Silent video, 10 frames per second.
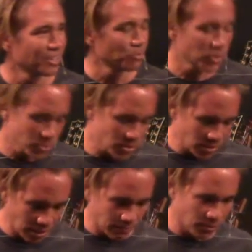But this is
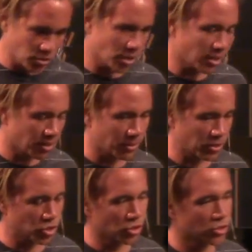the second vision I got
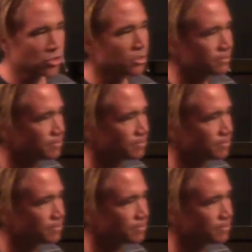about the church.